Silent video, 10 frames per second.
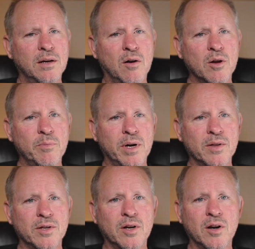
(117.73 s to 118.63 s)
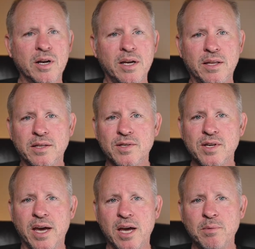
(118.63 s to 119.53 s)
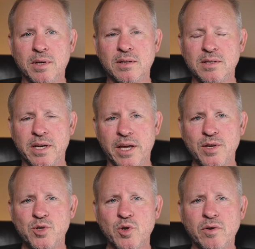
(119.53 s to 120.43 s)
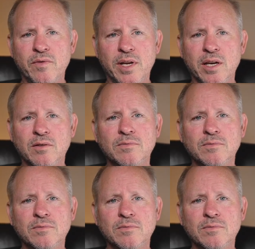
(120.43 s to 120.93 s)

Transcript: I'll compare the Targa and this cab in today's short video.